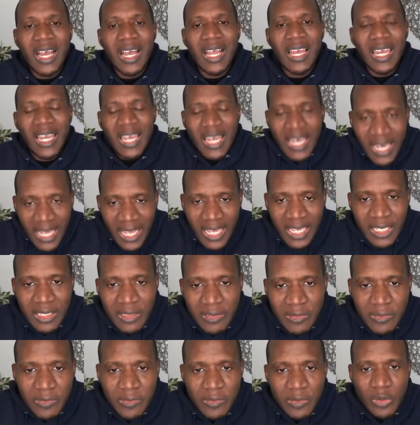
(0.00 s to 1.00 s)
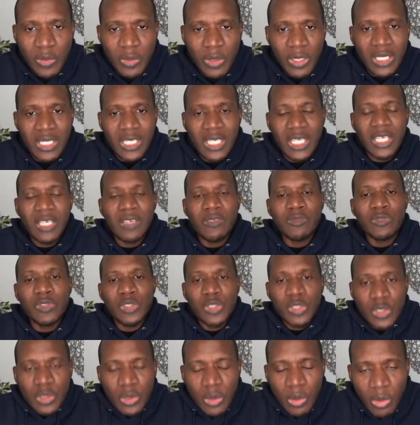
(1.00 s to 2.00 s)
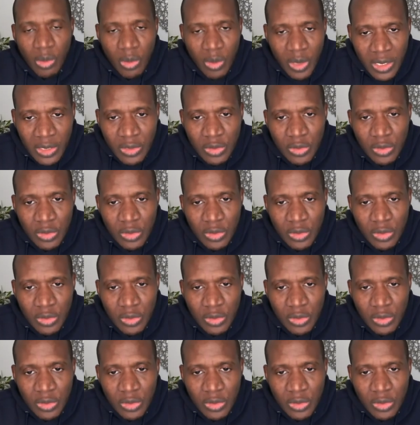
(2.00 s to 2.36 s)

life, to give joy,